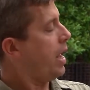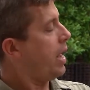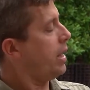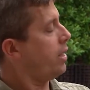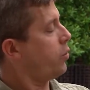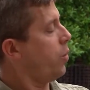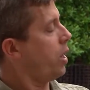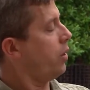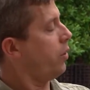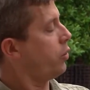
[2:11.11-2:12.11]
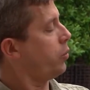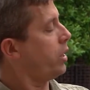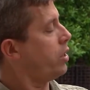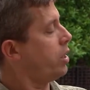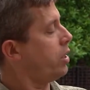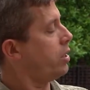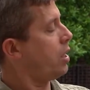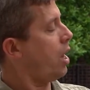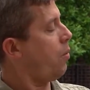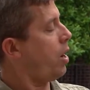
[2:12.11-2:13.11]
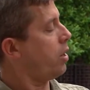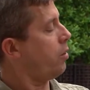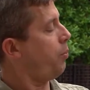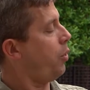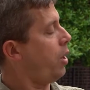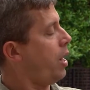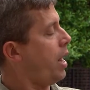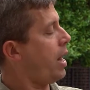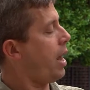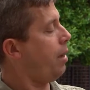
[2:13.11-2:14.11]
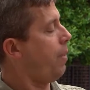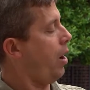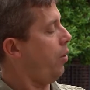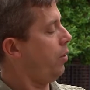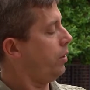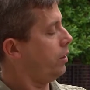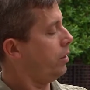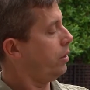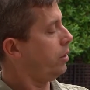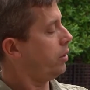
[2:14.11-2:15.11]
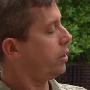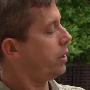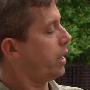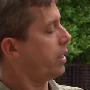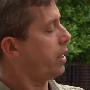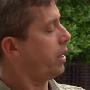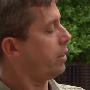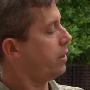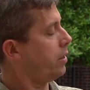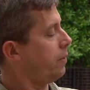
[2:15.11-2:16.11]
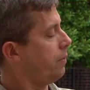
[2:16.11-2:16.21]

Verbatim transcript: In each one of those regions, I want you to put an elbow, just like this.